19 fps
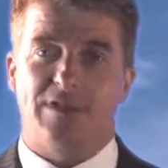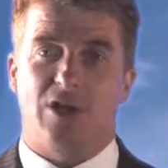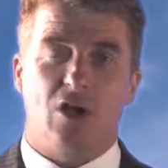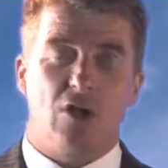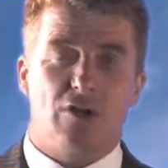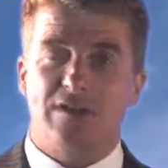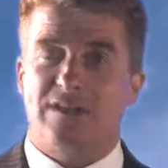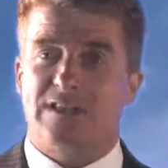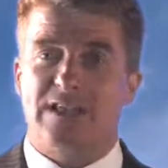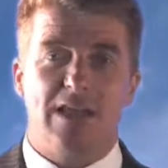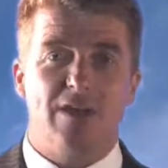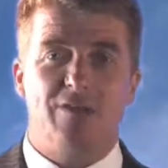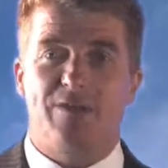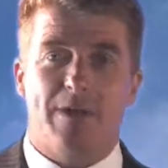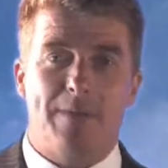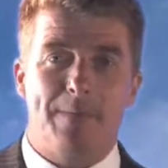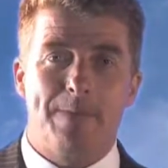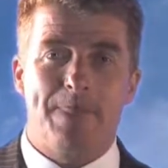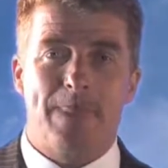They're a lot
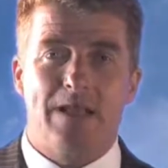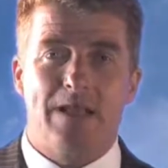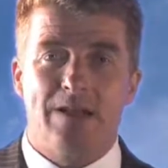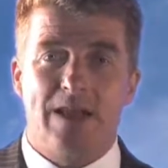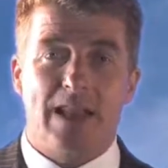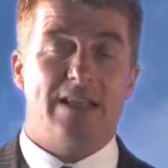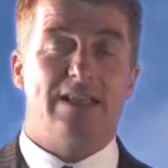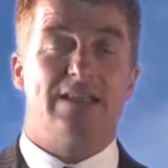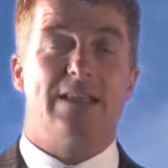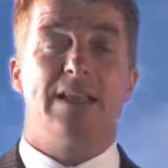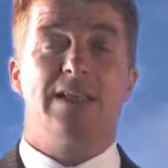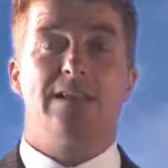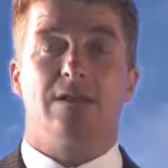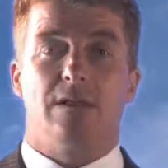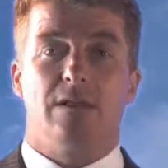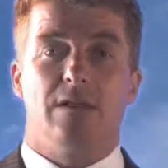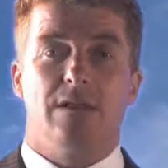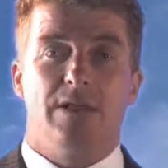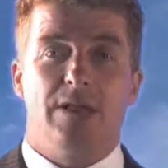safer, like
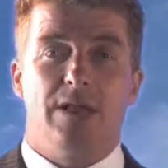diesel.